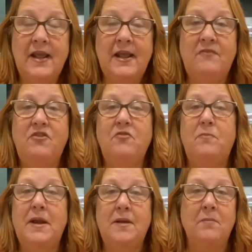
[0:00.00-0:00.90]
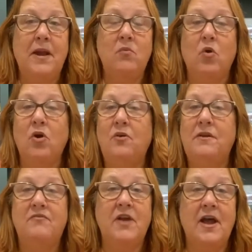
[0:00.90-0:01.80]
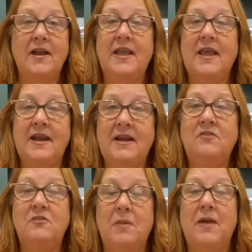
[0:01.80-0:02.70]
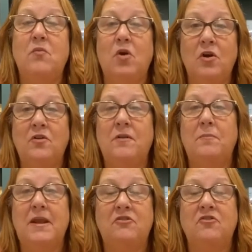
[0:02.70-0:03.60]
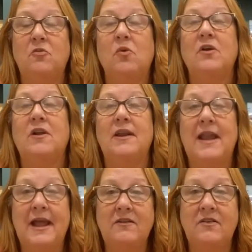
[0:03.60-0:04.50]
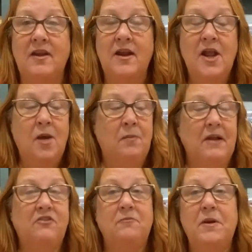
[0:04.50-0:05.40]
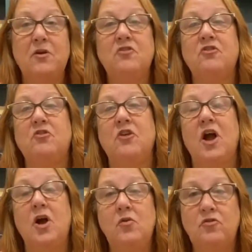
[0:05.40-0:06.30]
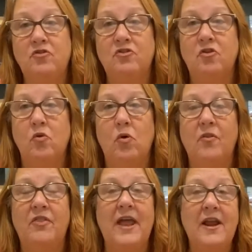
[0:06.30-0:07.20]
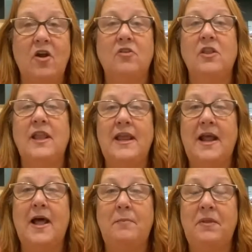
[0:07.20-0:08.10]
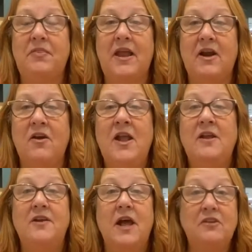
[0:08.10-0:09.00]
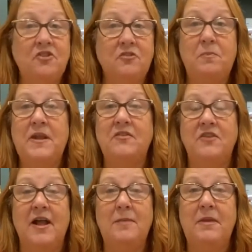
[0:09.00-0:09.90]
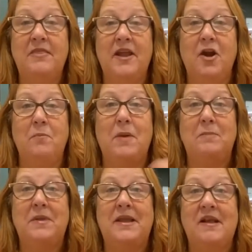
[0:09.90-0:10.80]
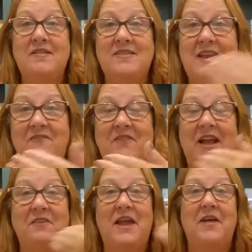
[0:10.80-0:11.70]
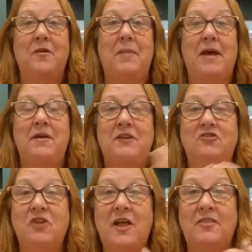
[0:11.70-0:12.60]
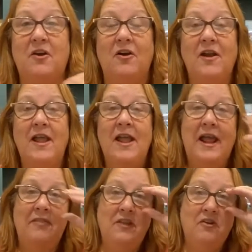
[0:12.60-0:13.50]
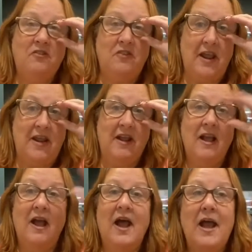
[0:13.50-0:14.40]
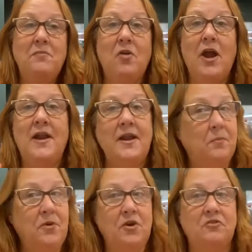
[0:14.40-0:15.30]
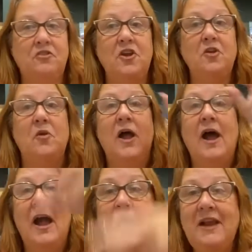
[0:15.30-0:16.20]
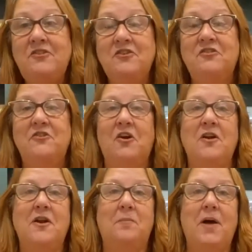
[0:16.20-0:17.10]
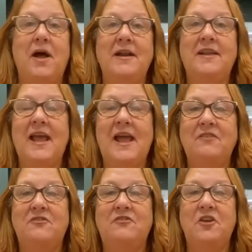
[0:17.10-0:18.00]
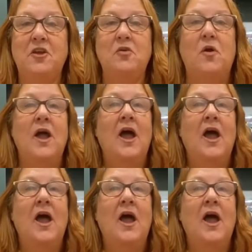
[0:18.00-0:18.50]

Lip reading: If you've been in my world, if not, get into my world and make sure we're connected. My spiritual coach school, they are lit up in there, not just because I'm in there, but because they found out about each other. And they're saying, I'm writing a book too. I just started a podcast too.